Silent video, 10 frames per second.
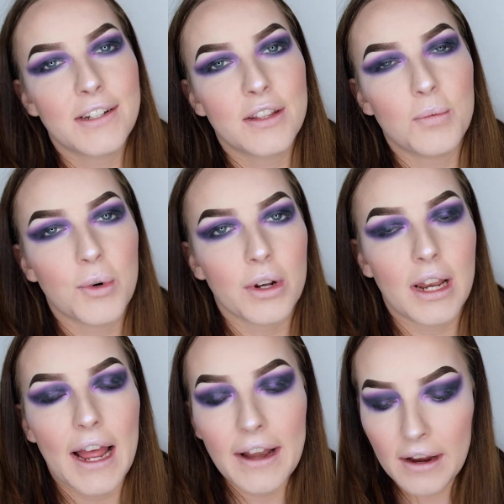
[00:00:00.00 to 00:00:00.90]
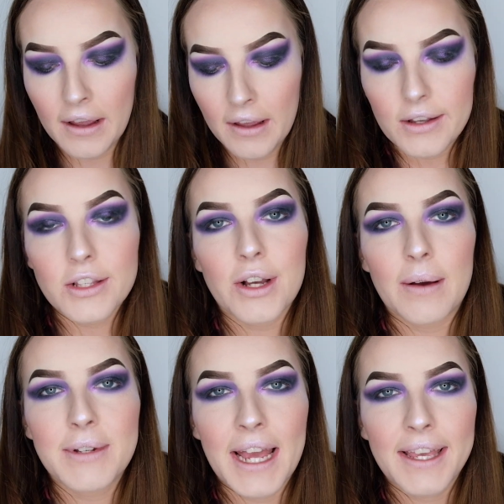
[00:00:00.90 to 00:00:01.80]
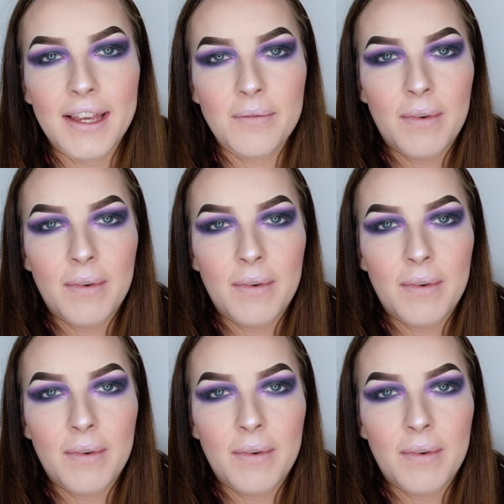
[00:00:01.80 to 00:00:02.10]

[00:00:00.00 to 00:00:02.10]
to the waterline. So I'm taking